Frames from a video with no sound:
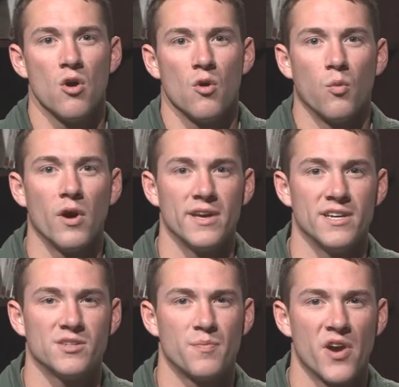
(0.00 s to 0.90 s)
what
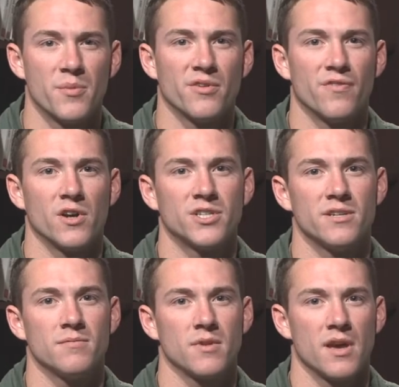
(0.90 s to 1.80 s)
is impairment of
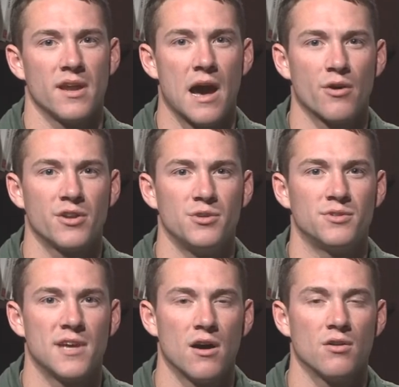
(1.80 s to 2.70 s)
function? And how can you
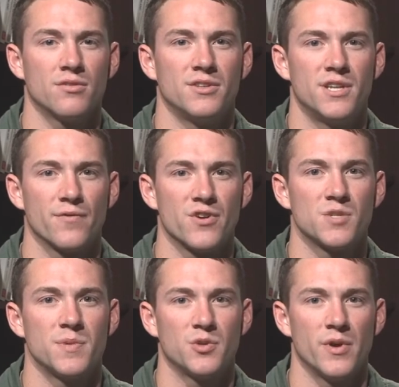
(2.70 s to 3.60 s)
tell the difference
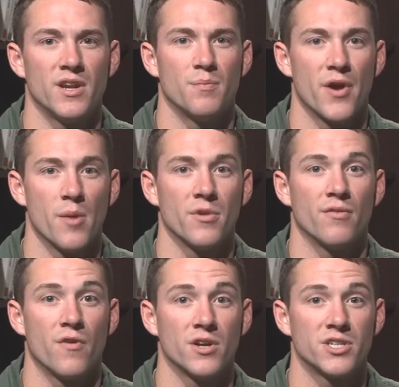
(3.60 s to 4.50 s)
between impairment of
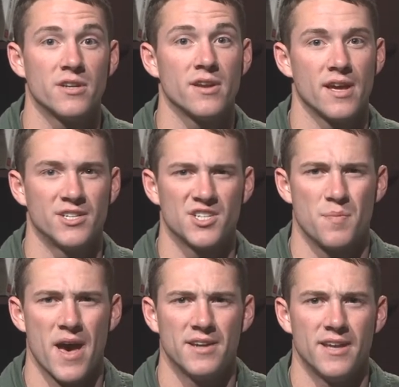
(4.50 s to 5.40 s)
function and just a
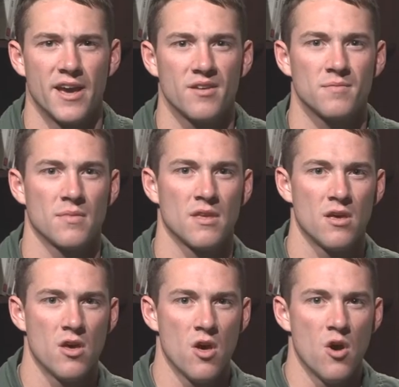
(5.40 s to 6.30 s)
bad day?
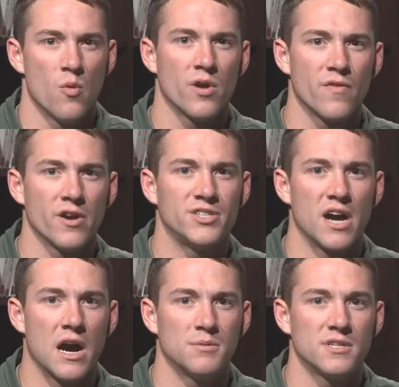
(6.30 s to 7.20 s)
One of our
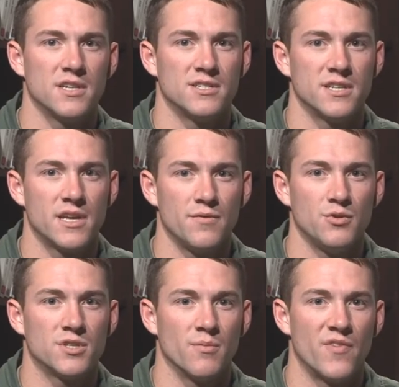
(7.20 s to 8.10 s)
jobs is to give you
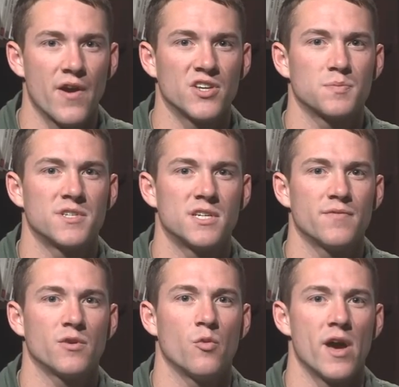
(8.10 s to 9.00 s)
some very
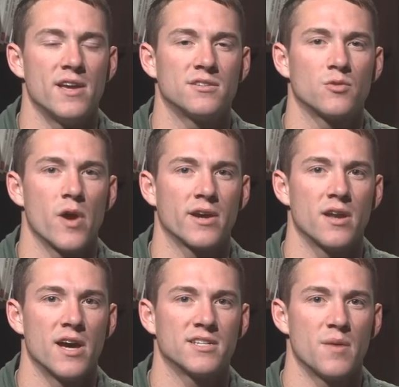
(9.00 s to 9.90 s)
specific ways to
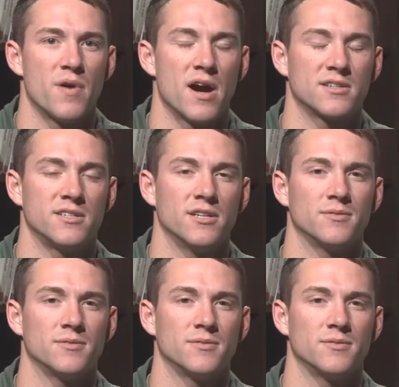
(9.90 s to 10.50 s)
recognize hypoxia.